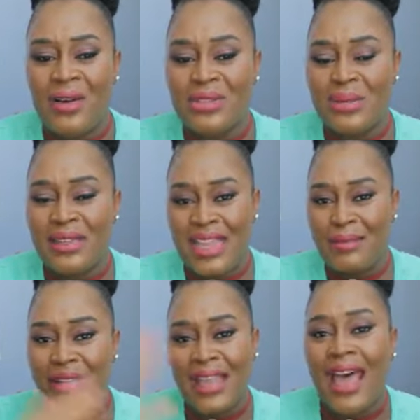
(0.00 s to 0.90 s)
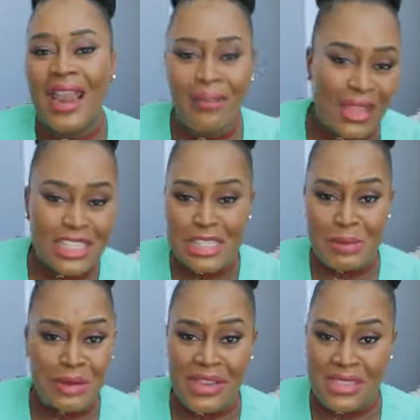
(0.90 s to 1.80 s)
ultimately I'm glad I'm
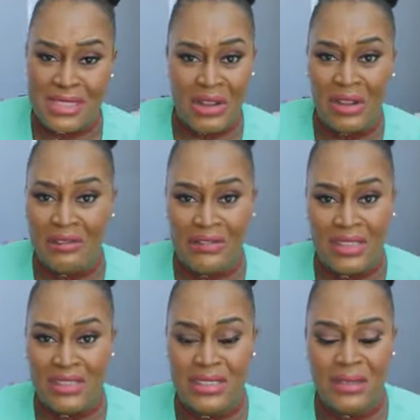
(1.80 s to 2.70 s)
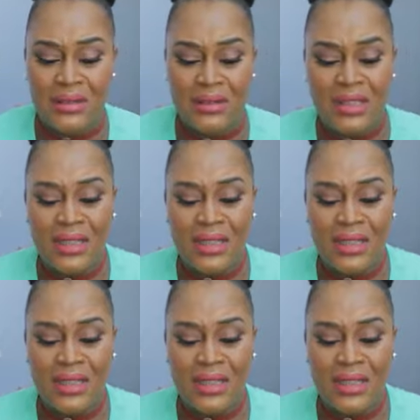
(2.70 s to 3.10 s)
experiencing all of this, you know.